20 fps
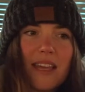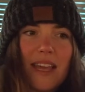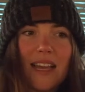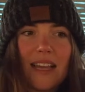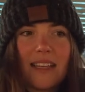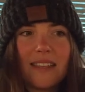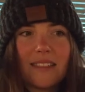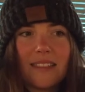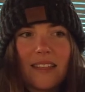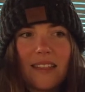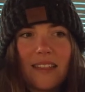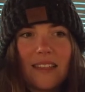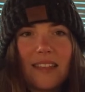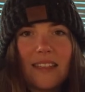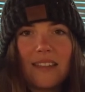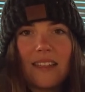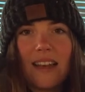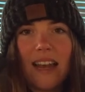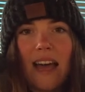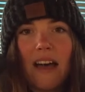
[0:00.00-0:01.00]
things, and
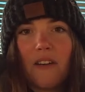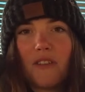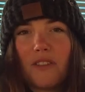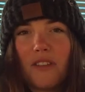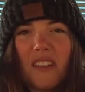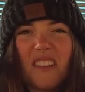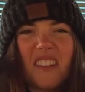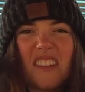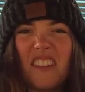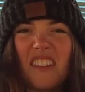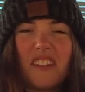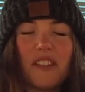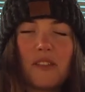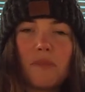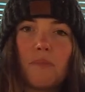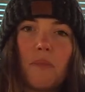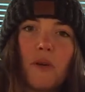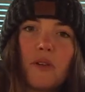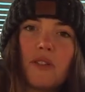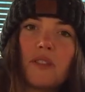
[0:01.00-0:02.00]
this allows us to
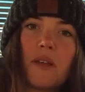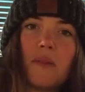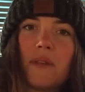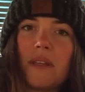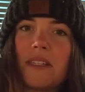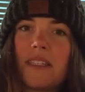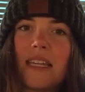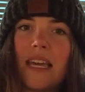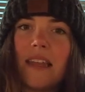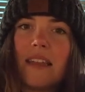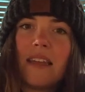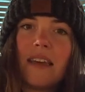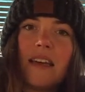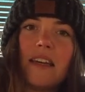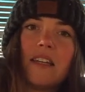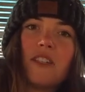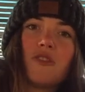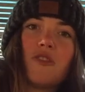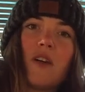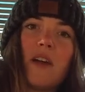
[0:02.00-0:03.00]
just bodge something
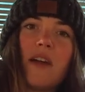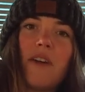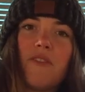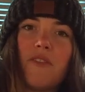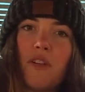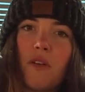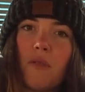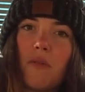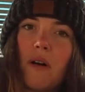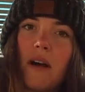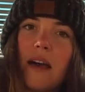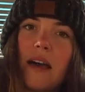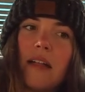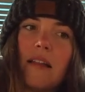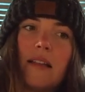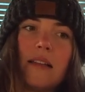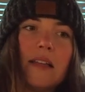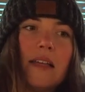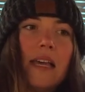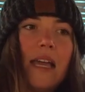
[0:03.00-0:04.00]
together, try it for a
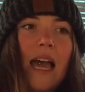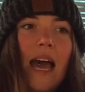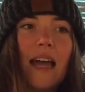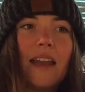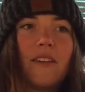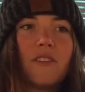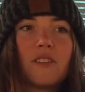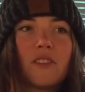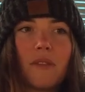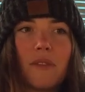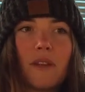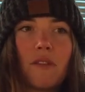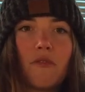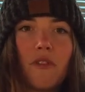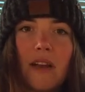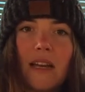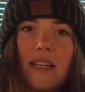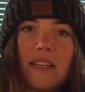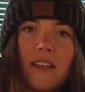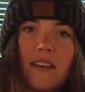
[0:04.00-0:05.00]
while. And if something
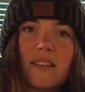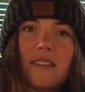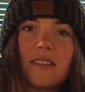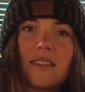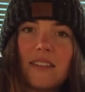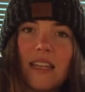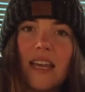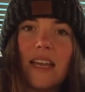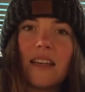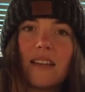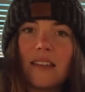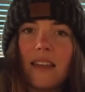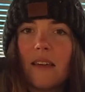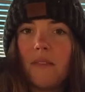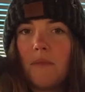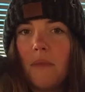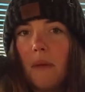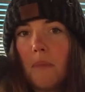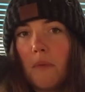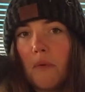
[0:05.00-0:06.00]
really does stick,
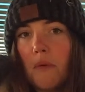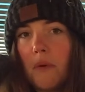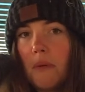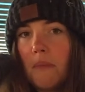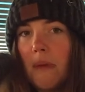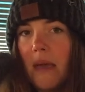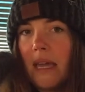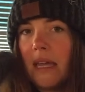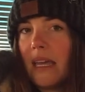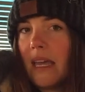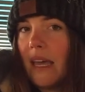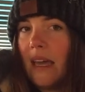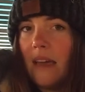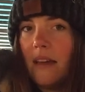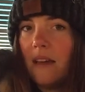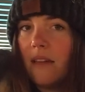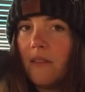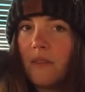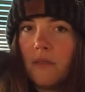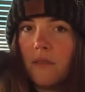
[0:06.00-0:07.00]
then maybe we make it